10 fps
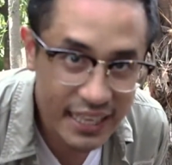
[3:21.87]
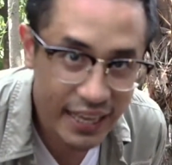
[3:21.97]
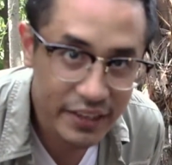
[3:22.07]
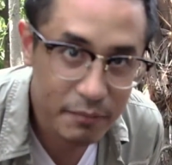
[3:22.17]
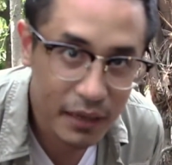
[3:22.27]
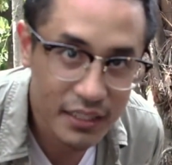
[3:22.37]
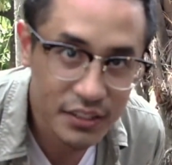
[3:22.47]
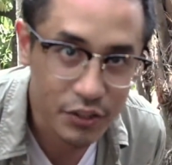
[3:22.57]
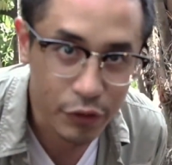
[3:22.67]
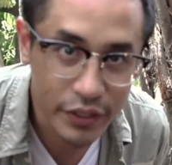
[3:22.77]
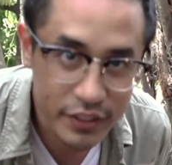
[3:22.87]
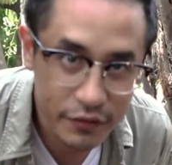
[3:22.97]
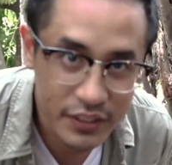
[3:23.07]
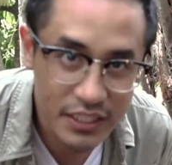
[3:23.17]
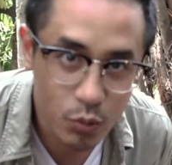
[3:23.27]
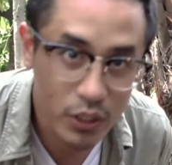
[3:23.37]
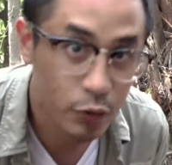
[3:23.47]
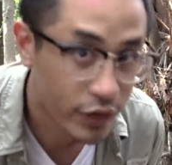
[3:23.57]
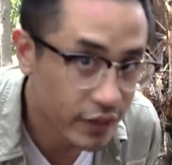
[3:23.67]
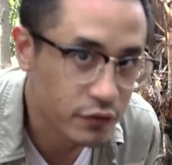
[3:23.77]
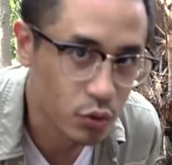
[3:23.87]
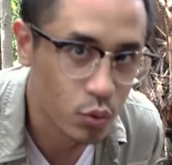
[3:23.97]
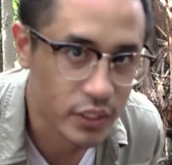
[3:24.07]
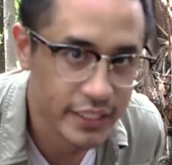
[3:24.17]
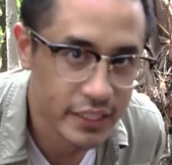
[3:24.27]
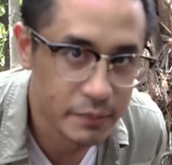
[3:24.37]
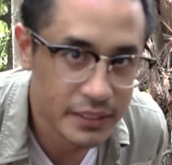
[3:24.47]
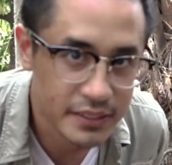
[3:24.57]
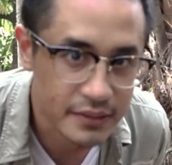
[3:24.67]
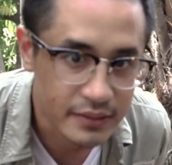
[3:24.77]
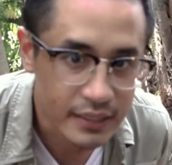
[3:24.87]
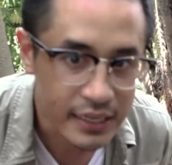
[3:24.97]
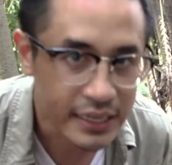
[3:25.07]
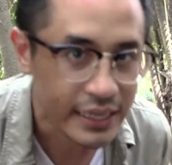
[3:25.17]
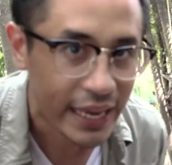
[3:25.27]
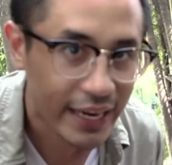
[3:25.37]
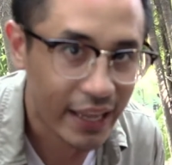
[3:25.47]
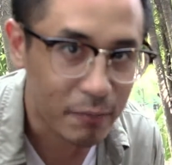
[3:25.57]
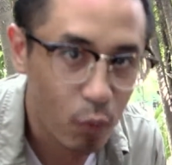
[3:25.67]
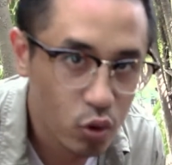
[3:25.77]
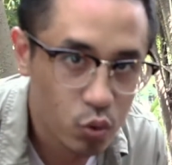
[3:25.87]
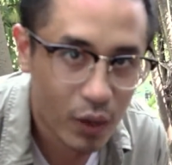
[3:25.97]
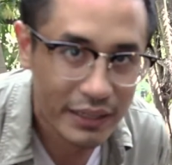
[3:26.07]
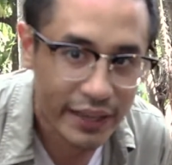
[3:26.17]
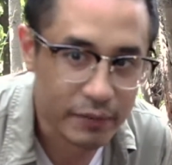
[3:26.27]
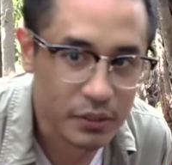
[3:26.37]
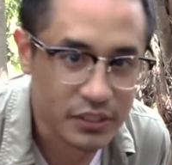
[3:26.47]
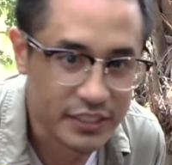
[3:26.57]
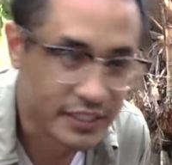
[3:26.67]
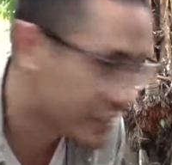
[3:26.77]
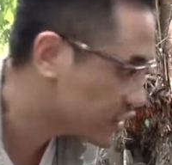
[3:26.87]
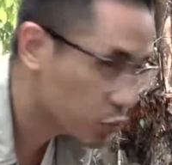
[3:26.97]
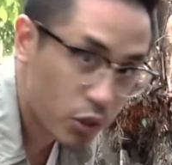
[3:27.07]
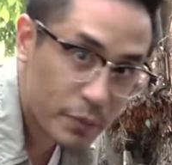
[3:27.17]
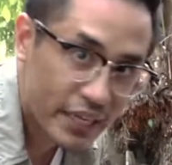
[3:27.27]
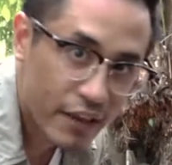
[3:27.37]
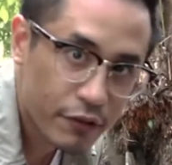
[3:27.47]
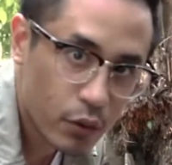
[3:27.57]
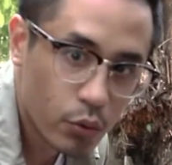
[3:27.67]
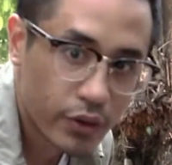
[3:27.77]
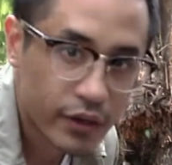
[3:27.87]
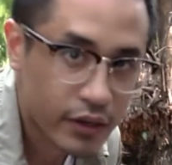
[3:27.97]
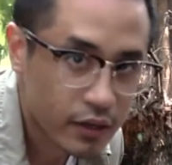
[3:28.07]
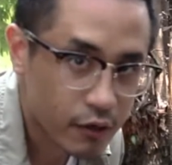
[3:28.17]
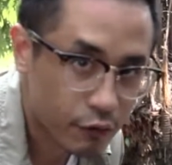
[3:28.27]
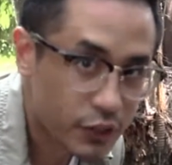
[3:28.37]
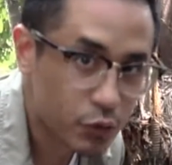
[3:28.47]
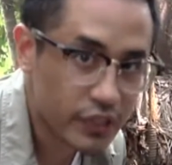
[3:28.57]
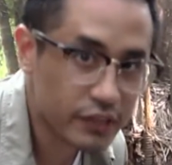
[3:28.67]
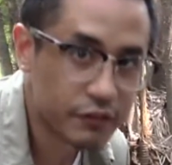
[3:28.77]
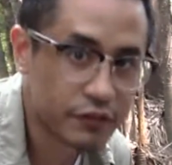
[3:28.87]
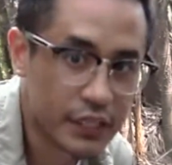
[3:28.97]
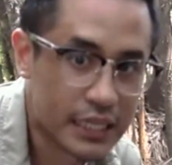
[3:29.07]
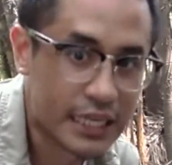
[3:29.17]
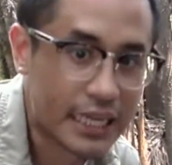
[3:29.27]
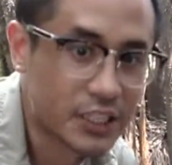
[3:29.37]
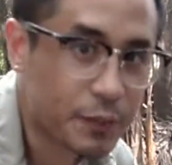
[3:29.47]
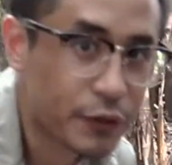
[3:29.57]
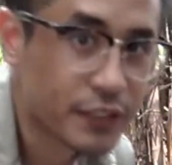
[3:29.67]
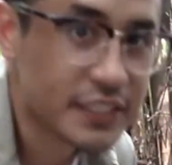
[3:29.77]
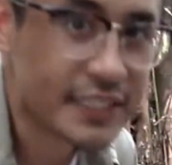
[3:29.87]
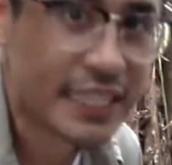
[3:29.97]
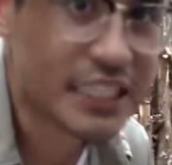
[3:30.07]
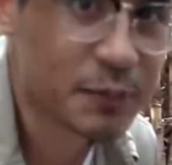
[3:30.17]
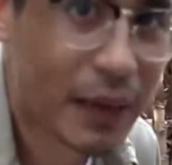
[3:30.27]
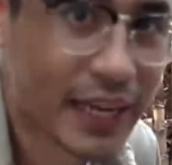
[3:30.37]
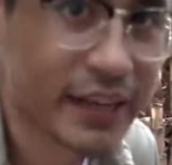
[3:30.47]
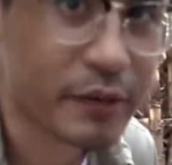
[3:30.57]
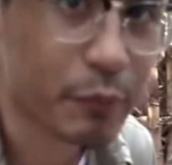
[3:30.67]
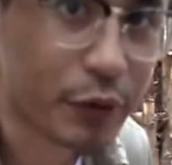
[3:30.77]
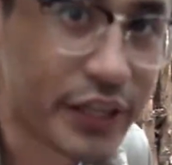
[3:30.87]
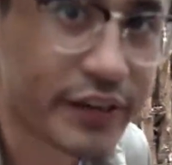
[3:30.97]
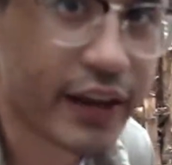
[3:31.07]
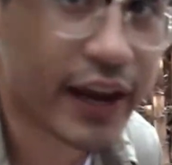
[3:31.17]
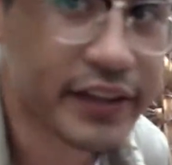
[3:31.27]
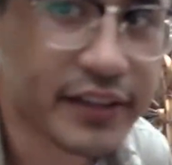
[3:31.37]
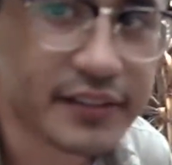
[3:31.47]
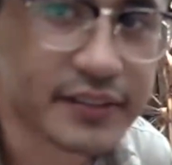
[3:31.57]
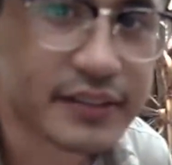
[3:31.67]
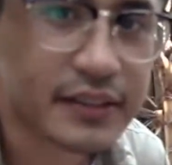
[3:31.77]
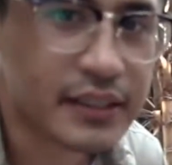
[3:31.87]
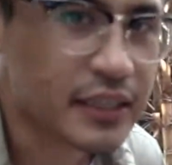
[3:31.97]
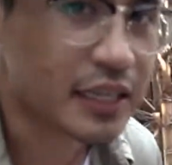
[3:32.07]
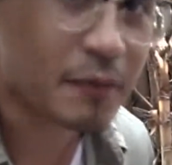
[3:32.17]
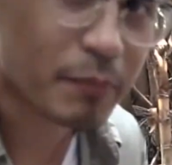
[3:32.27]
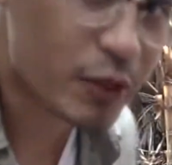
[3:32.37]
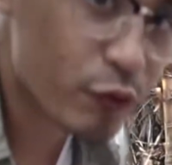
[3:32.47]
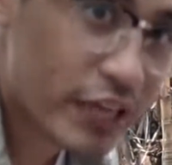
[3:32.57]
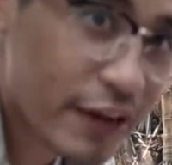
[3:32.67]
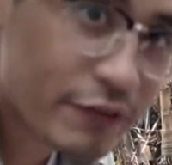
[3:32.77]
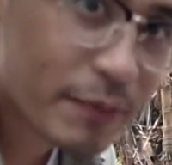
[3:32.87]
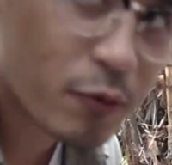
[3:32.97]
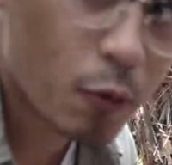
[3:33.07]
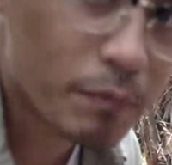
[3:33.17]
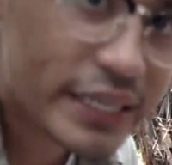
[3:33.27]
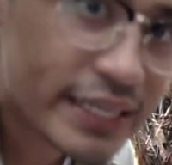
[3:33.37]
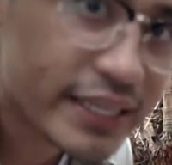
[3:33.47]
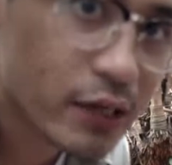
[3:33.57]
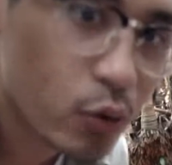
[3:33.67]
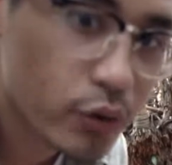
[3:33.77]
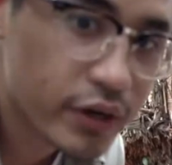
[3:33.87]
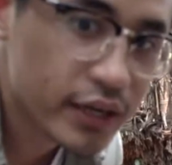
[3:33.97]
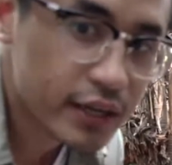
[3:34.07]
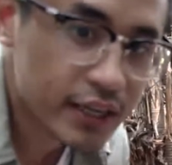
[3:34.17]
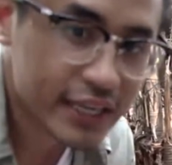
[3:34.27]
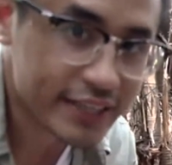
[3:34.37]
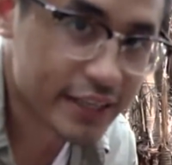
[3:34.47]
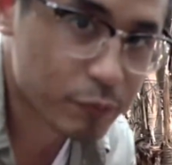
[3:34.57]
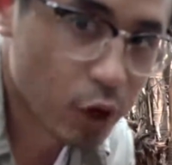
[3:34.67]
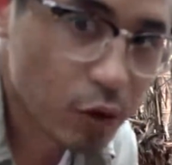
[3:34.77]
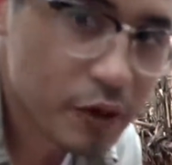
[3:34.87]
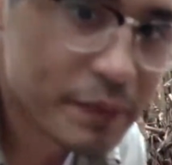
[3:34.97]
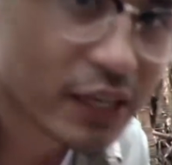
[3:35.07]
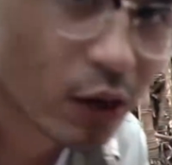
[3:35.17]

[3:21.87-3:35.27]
client demands and creativity is what creatives do on a daily basis. And like most wild animals, they just want to be left alone, free to live, experience, inspire and breed their ideas. But if we left them completely alone, they'd probably be